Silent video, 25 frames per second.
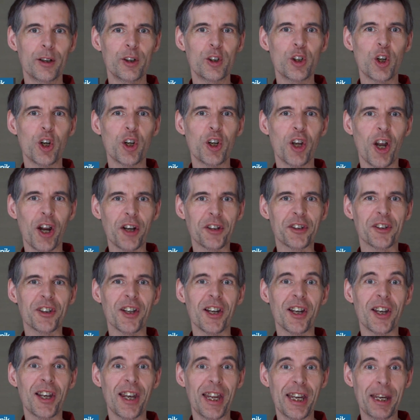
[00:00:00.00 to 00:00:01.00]
you're not
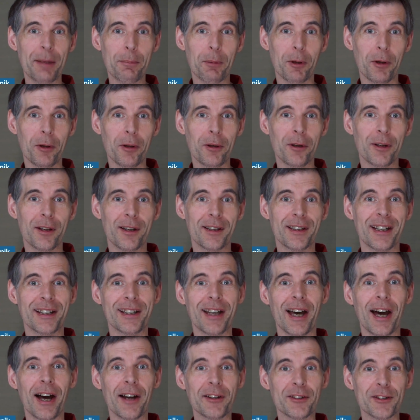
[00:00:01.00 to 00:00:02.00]
the label
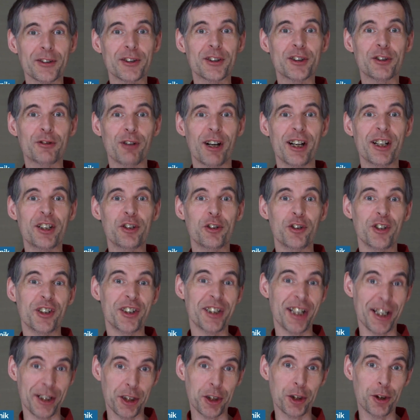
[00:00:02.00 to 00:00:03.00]
that others try to
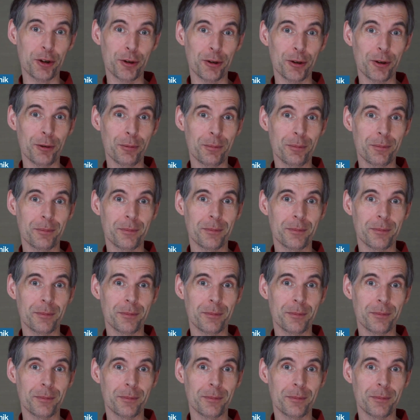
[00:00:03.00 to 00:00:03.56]
attach to you.